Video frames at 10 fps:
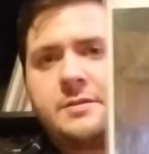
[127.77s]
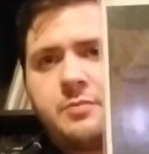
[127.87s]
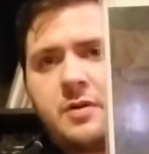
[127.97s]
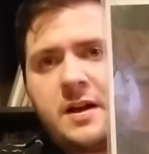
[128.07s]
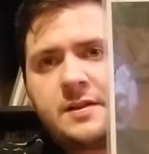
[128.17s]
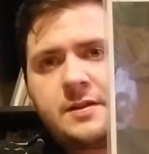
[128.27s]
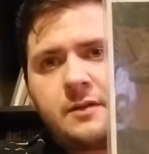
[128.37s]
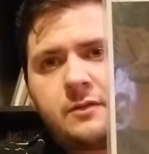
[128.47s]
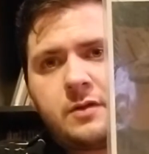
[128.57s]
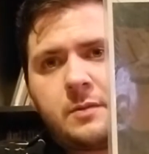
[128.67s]
press
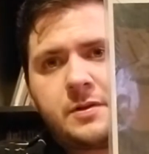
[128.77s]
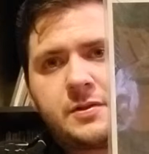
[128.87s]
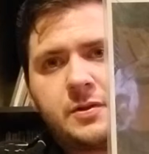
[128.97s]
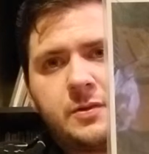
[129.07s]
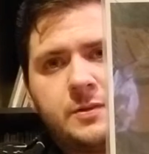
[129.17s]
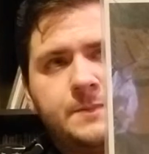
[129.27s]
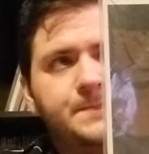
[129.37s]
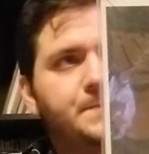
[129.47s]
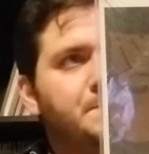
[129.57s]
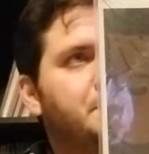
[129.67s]
of Rubber Soul
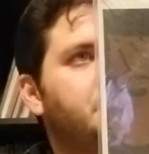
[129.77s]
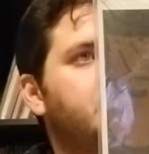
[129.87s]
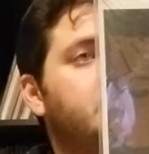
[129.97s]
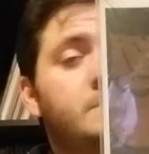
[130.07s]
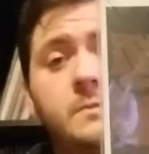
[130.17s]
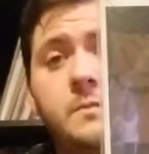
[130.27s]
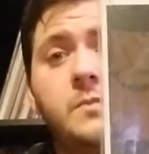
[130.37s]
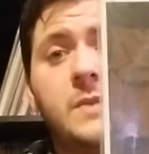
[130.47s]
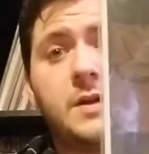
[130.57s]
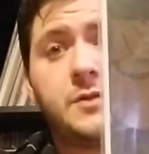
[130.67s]

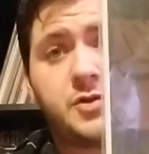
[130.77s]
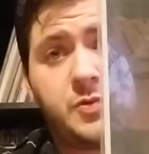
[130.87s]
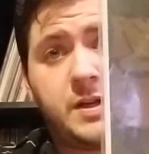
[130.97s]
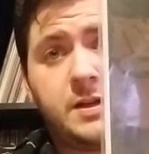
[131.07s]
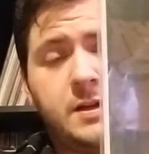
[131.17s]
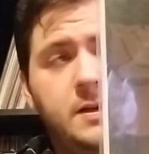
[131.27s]
in the shrink.